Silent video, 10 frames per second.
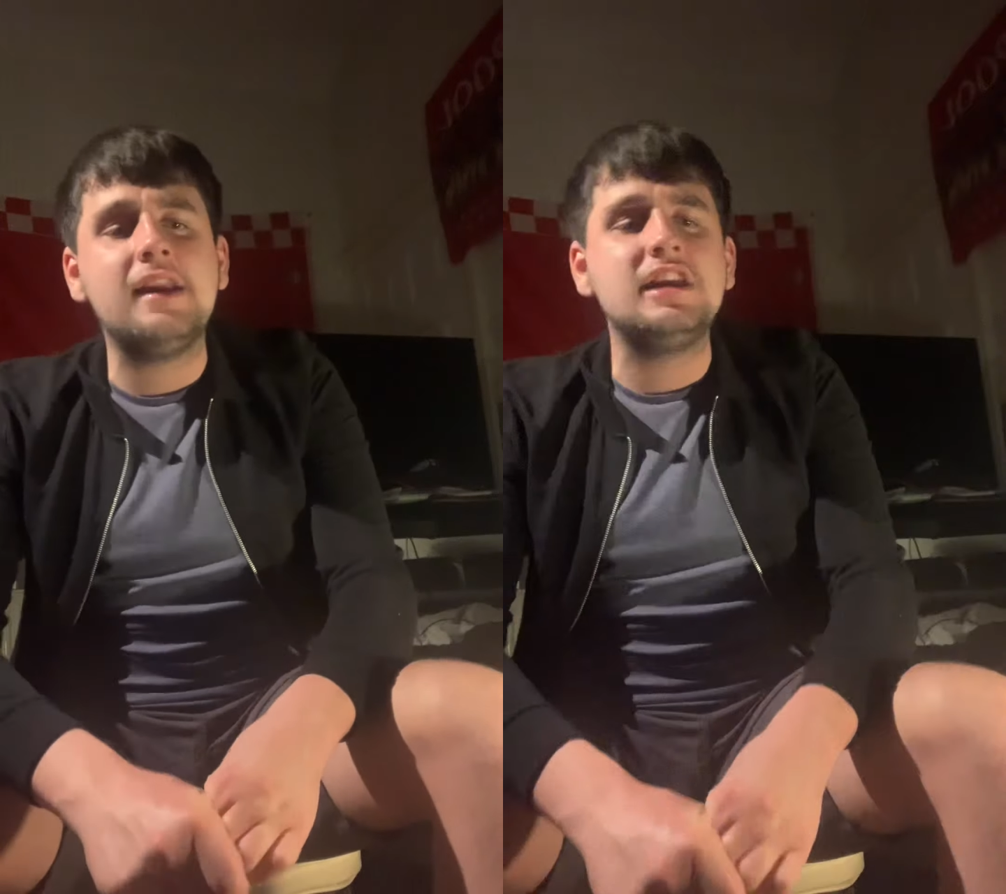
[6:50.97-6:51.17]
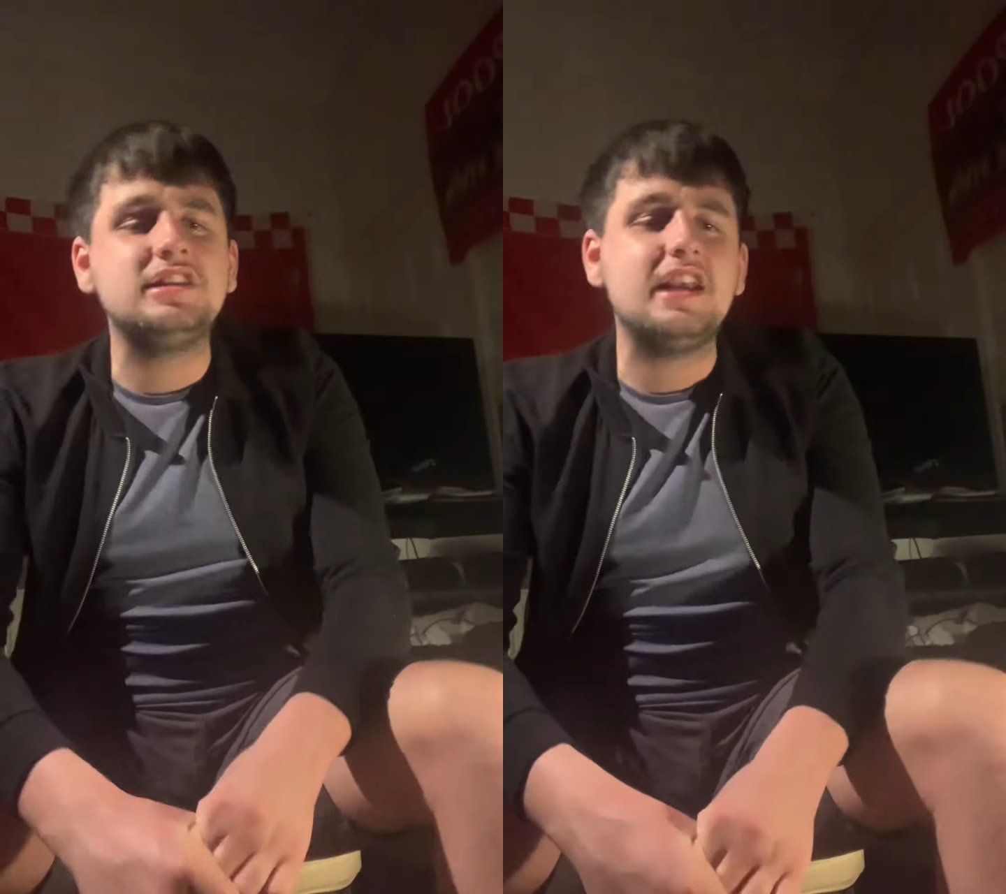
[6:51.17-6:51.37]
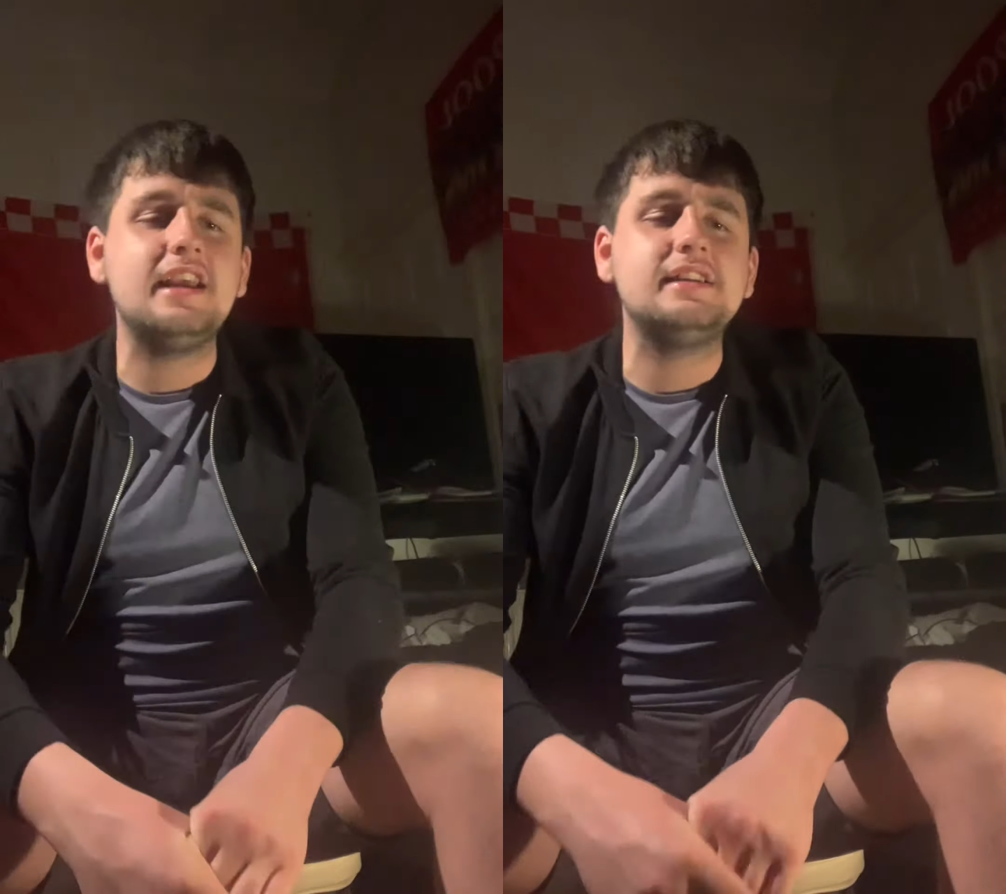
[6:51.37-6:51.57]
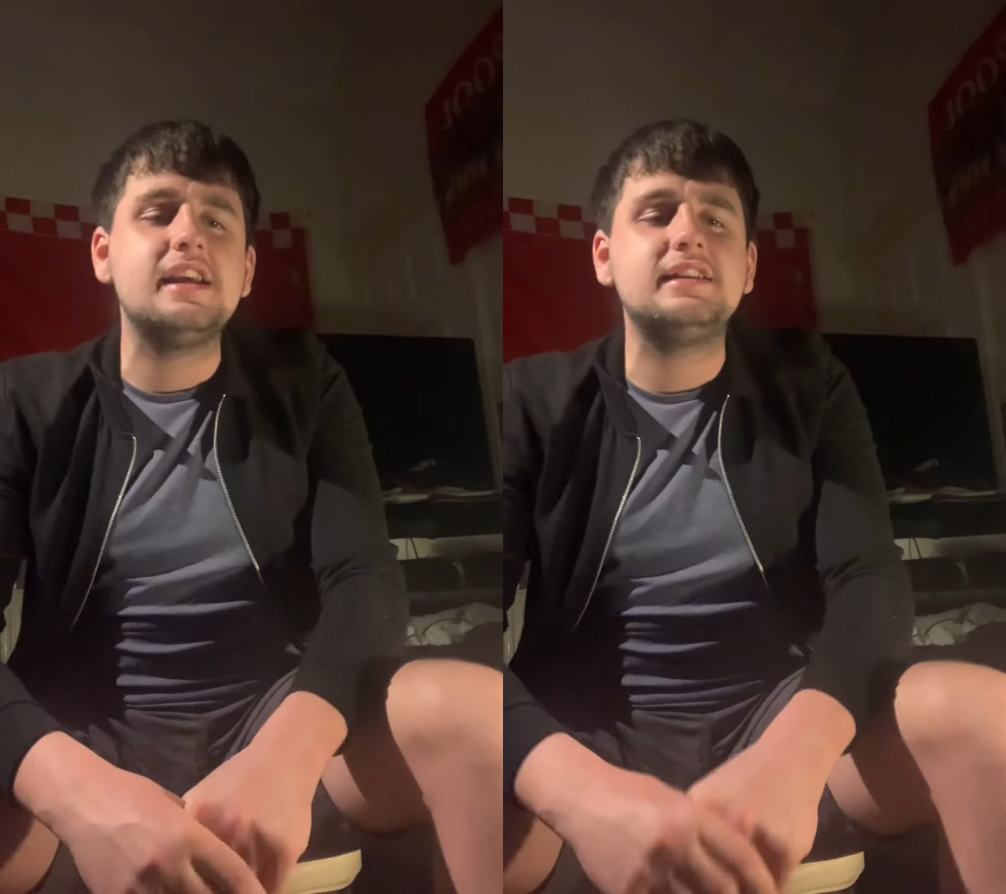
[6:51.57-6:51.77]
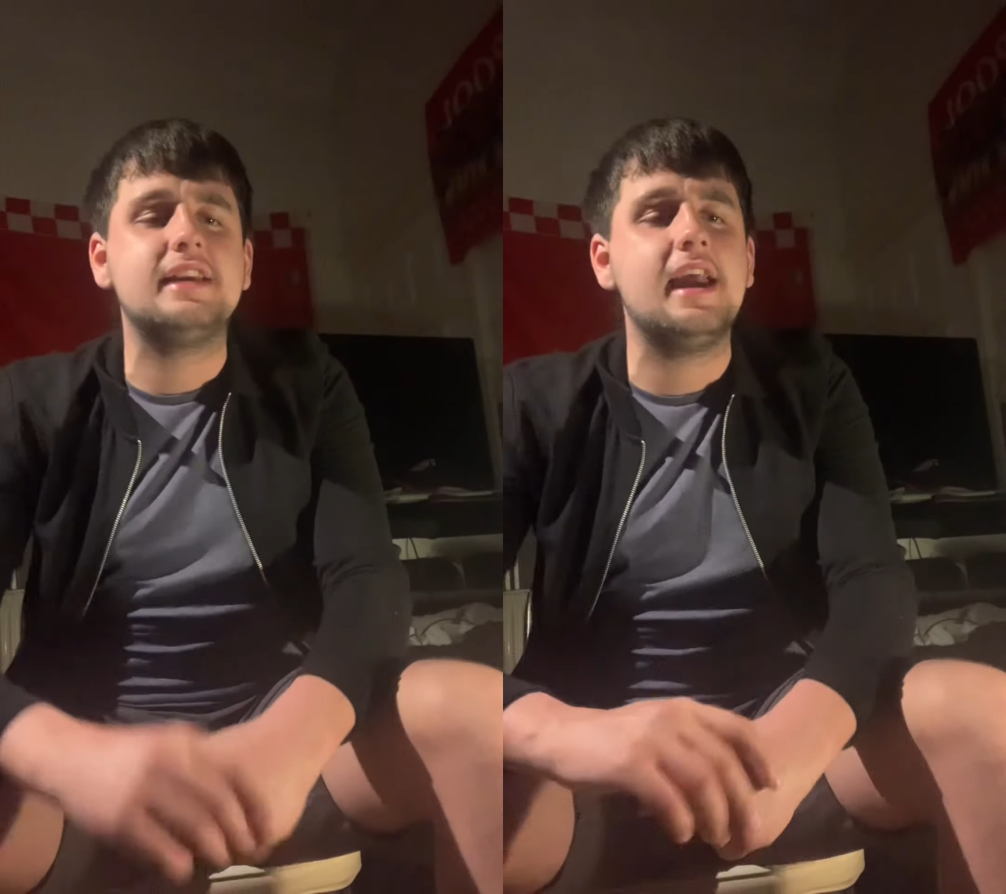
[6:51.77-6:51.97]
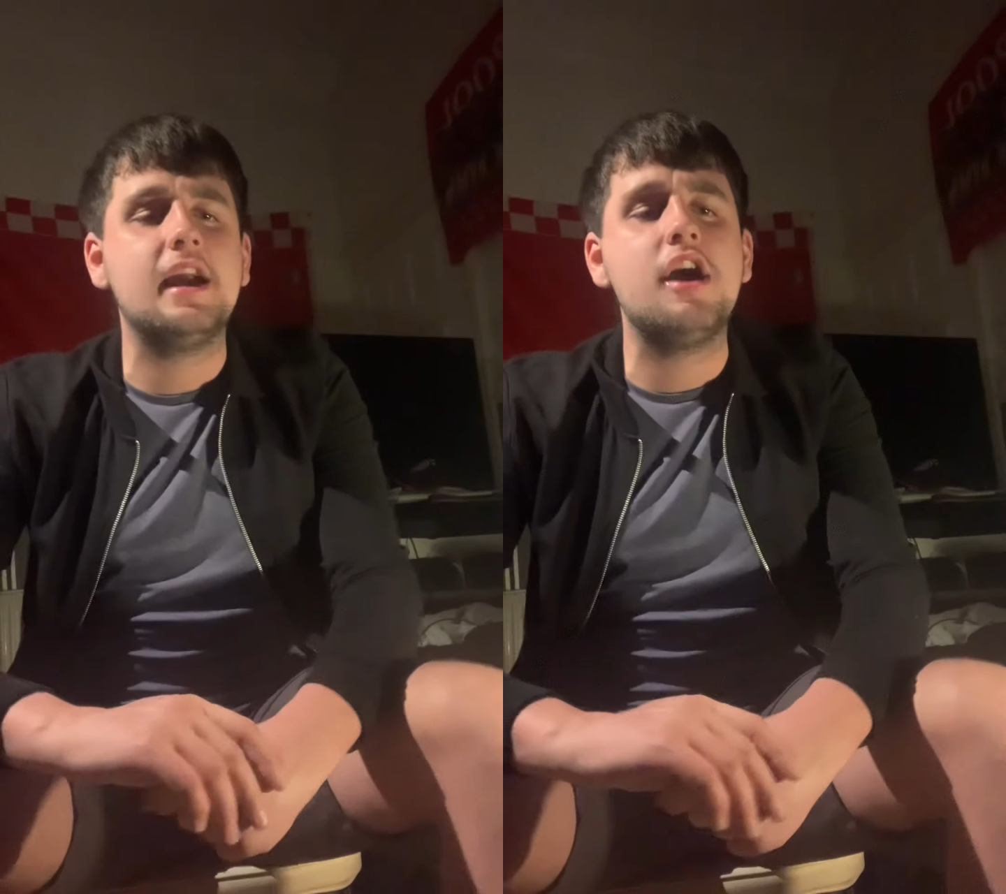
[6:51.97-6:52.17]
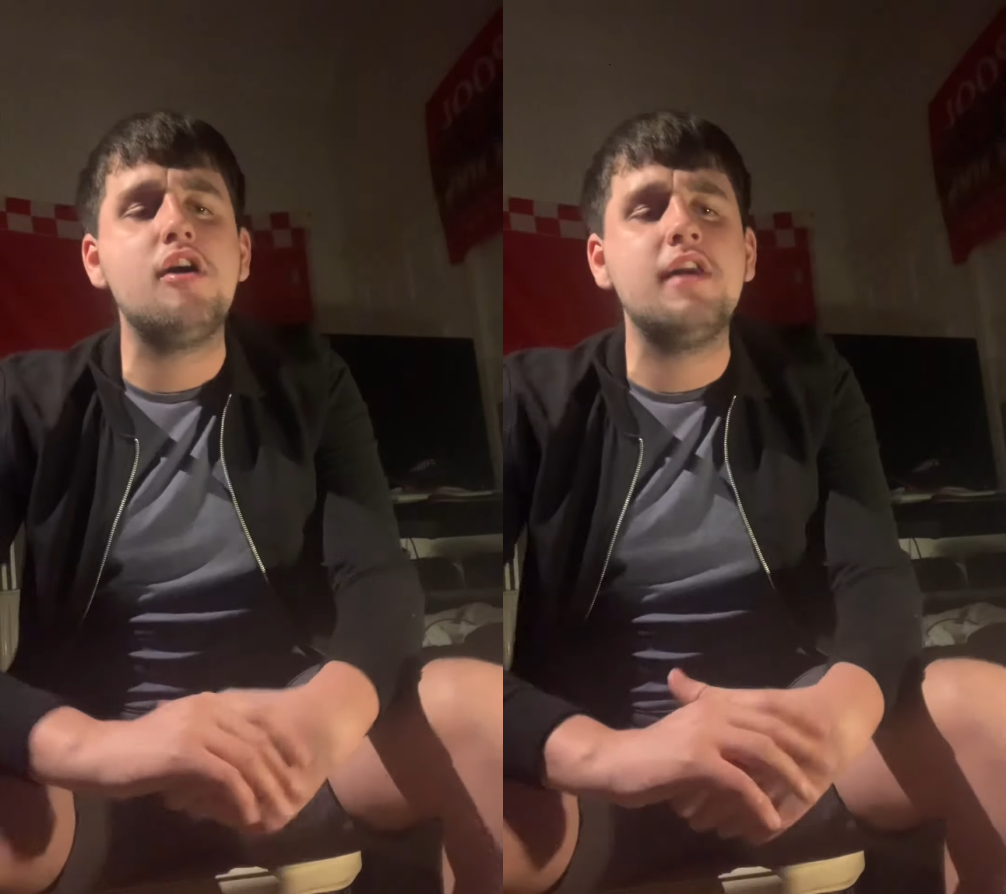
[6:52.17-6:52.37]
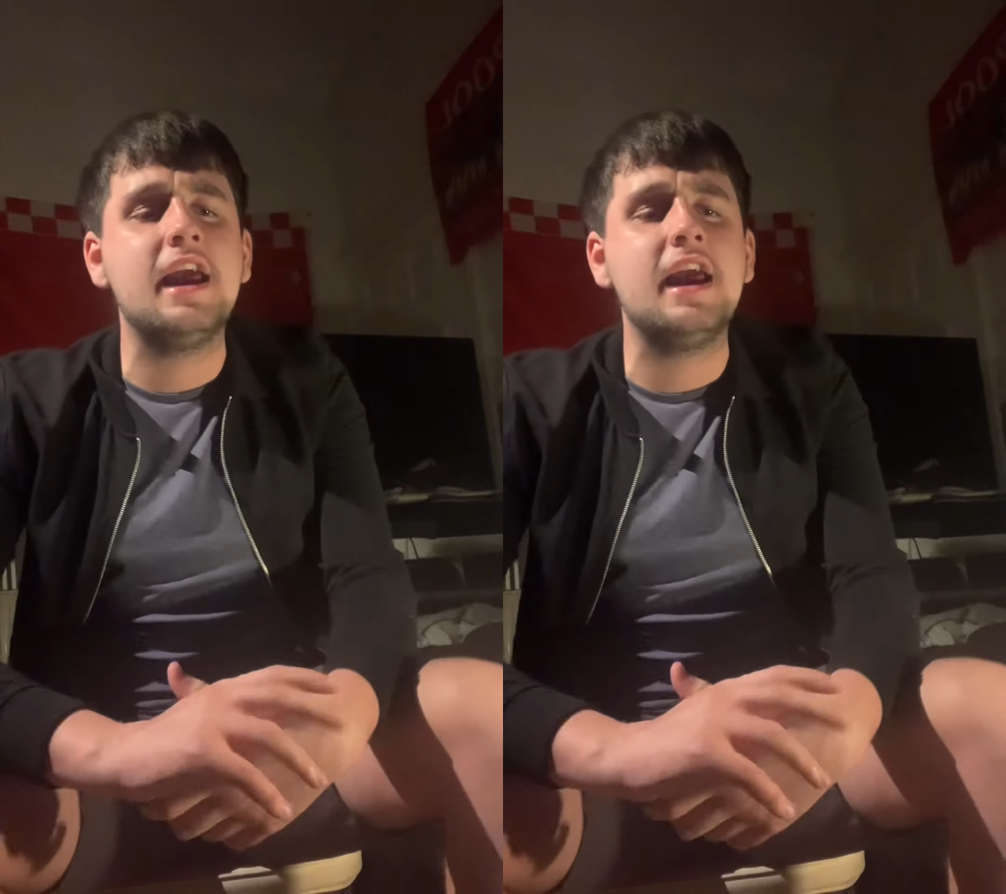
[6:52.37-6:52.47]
and she's a singer